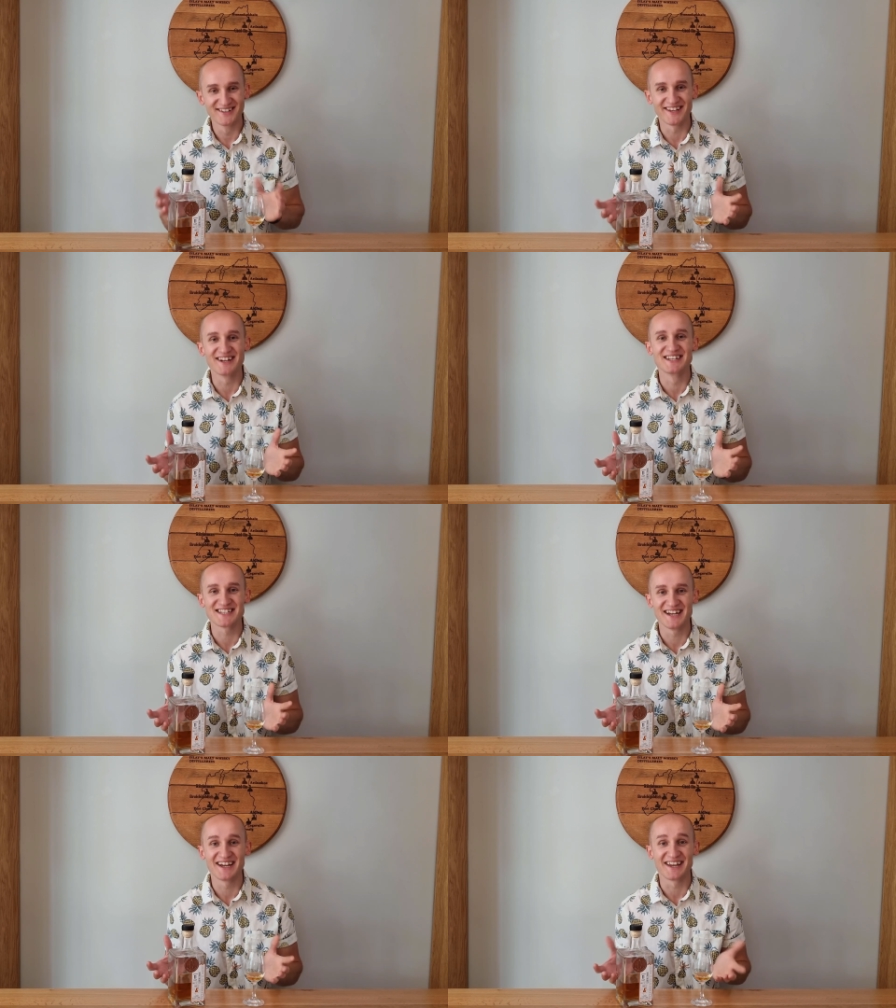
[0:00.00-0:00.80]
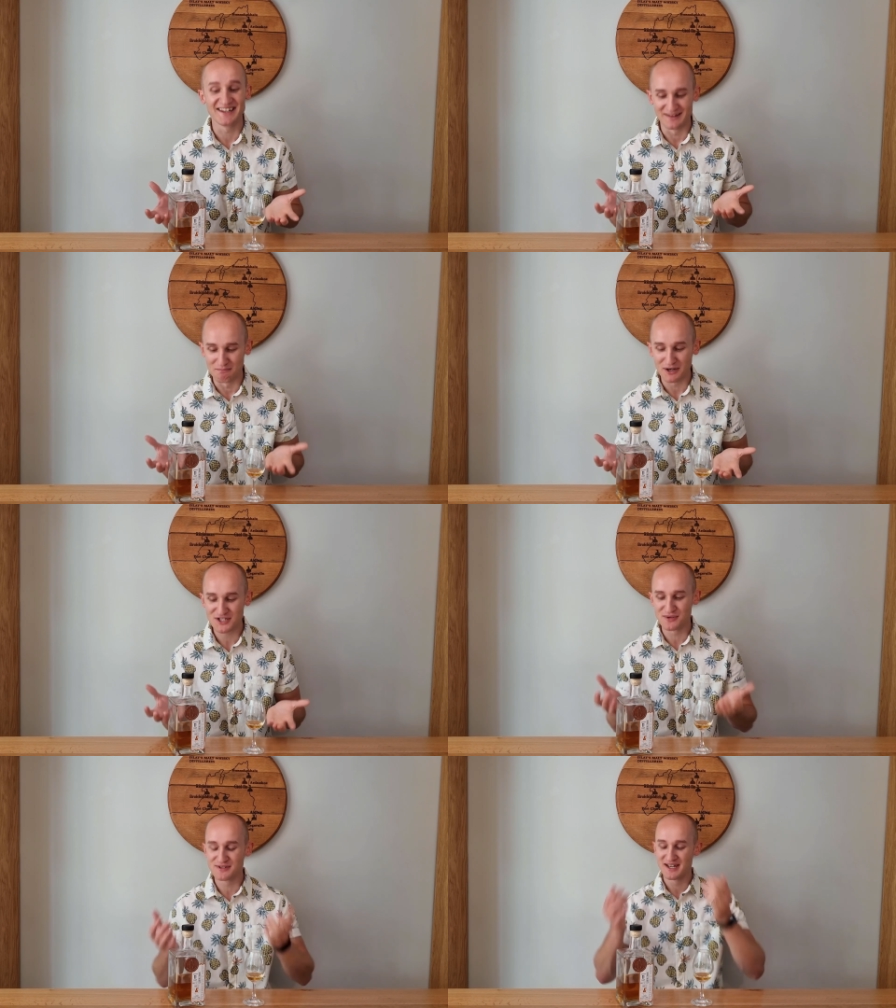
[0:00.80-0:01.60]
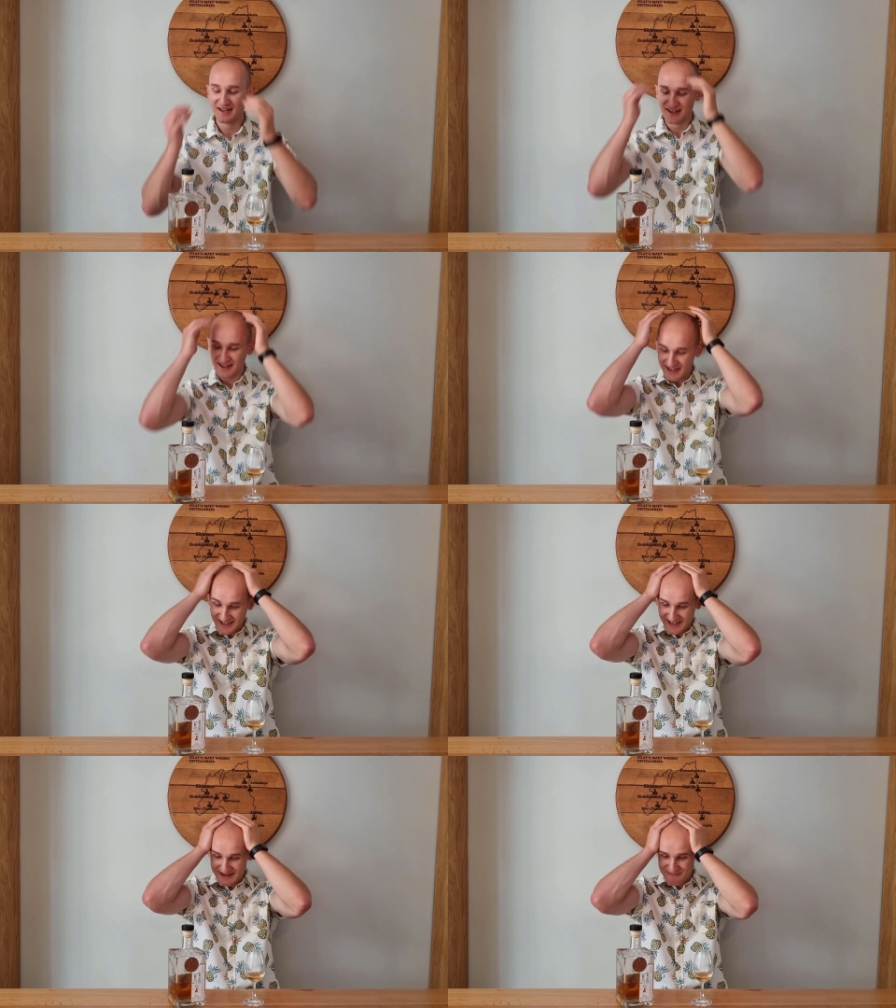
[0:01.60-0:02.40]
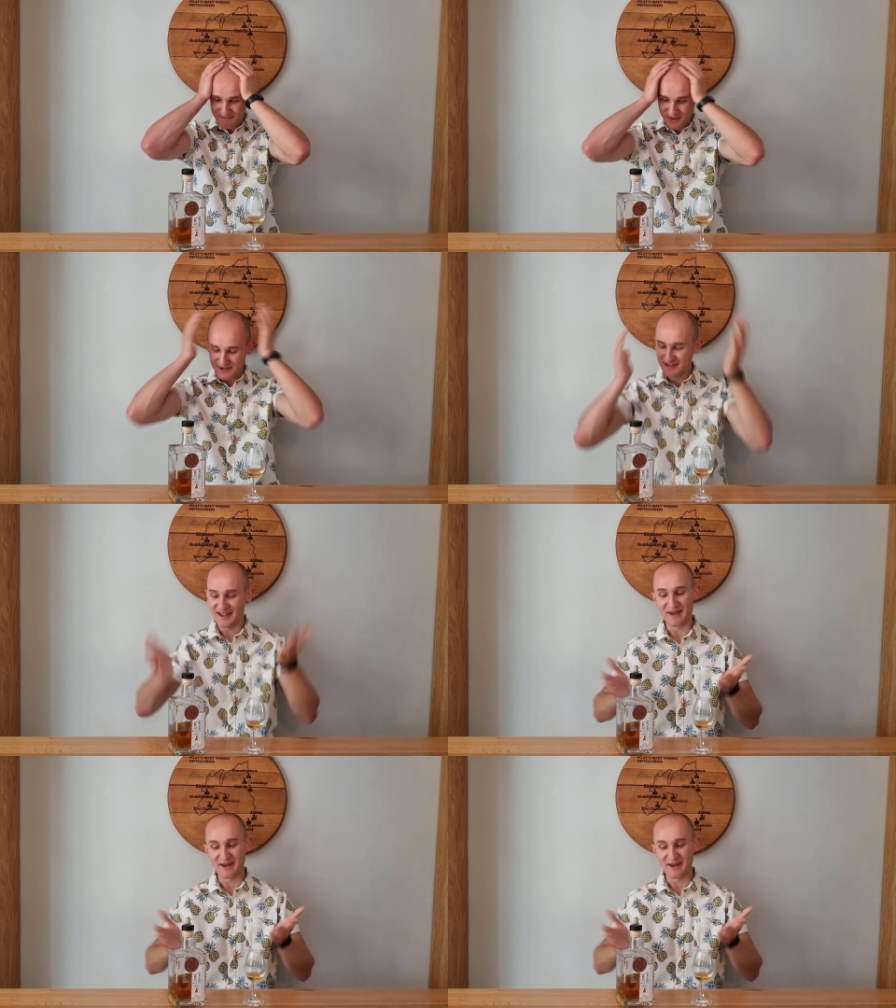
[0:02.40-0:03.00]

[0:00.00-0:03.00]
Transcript: dare I say it again, the mussels. Uh, but yeah,